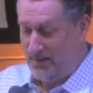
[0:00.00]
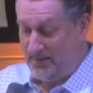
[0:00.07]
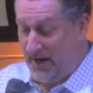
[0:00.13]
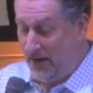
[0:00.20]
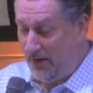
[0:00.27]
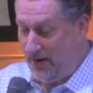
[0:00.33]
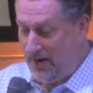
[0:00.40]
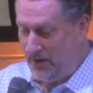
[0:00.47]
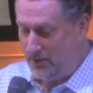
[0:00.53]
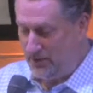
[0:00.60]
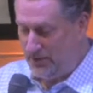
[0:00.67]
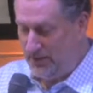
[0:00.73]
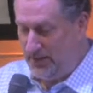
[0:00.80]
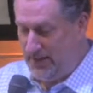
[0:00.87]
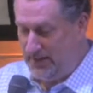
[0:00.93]
Terry
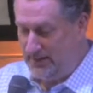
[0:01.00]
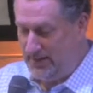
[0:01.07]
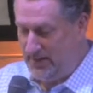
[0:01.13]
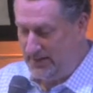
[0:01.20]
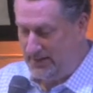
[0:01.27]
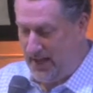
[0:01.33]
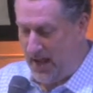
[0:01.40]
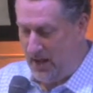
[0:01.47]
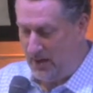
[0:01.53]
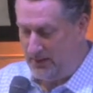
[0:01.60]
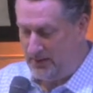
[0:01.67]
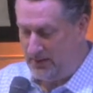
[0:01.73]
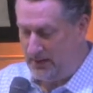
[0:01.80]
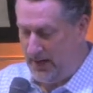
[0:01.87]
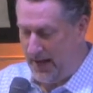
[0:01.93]
Nichols leads this
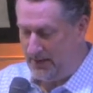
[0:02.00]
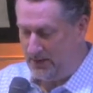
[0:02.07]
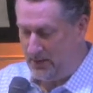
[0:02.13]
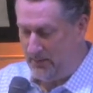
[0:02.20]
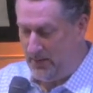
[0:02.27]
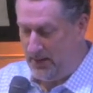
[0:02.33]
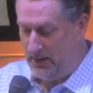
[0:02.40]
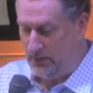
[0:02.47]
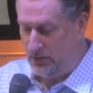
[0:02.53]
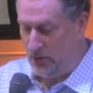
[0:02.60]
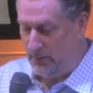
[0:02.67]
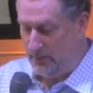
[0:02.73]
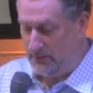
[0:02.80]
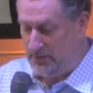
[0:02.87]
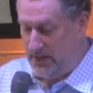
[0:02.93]
talented and committed
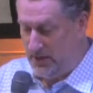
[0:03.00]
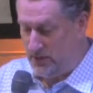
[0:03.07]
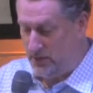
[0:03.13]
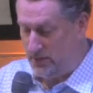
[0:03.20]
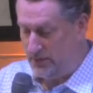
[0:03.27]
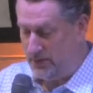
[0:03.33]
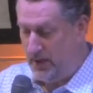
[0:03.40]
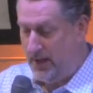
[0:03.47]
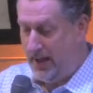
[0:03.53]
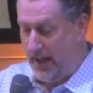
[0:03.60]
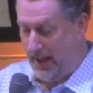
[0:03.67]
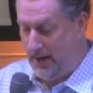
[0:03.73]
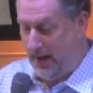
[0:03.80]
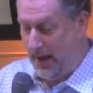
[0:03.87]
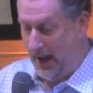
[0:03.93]
group of teachers
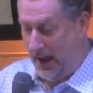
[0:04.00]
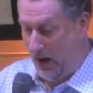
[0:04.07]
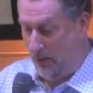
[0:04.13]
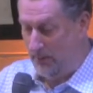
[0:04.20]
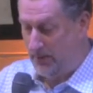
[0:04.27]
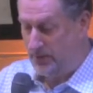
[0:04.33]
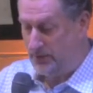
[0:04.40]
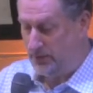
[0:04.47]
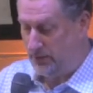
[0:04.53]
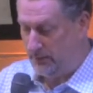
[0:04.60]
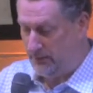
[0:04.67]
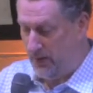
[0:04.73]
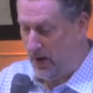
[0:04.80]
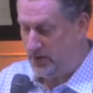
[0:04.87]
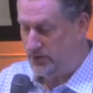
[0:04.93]
and helpers to
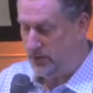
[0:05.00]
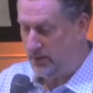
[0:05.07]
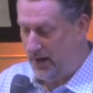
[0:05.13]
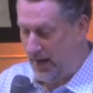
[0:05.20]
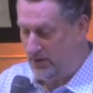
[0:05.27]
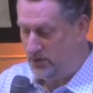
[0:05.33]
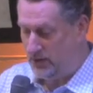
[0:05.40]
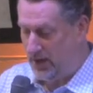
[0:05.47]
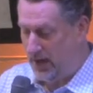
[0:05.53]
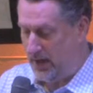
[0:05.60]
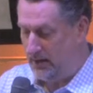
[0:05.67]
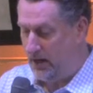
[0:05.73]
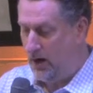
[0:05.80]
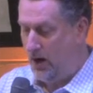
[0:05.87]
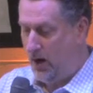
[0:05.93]
foster and
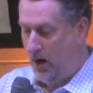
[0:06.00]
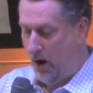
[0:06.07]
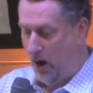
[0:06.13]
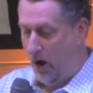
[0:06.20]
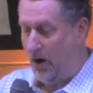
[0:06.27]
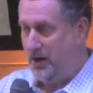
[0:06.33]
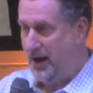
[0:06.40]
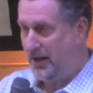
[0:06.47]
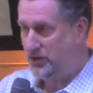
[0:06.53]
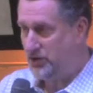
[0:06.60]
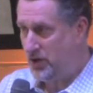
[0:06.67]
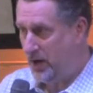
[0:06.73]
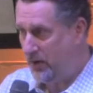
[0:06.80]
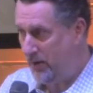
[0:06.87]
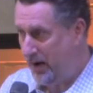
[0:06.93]
educate our next
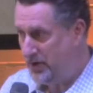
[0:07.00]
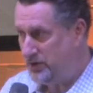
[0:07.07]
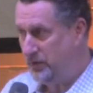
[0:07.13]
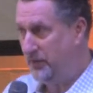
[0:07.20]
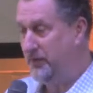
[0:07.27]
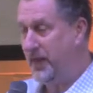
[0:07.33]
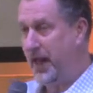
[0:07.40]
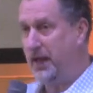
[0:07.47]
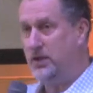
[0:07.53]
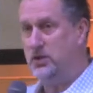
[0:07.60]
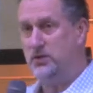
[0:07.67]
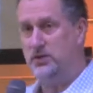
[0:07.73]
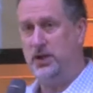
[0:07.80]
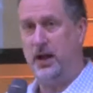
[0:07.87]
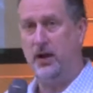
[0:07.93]
generation. Thank
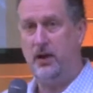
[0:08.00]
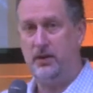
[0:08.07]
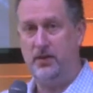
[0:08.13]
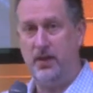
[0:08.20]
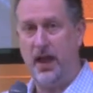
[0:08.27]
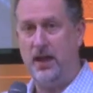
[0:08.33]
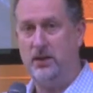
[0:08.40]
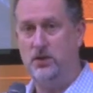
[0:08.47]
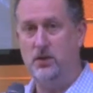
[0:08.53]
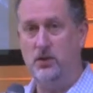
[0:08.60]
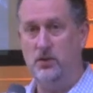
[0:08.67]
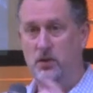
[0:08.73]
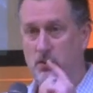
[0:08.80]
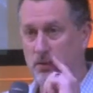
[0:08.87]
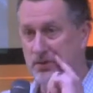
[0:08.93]
you, Terry. Thank
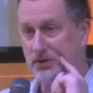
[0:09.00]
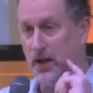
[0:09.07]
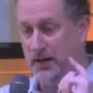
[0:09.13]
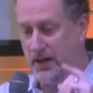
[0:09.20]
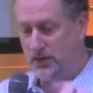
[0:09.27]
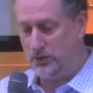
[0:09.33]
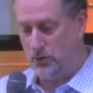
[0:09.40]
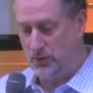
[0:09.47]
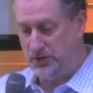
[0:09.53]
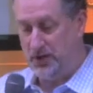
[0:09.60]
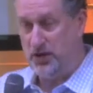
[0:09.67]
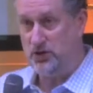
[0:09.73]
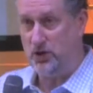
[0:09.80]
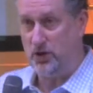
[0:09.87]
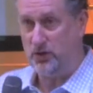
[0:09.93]
you, Sunday school
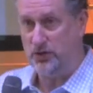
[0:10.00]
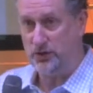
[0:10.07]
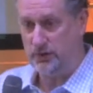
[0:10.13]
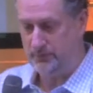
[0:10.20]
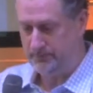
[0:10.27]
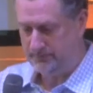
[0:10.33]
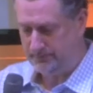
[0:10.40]
teachers.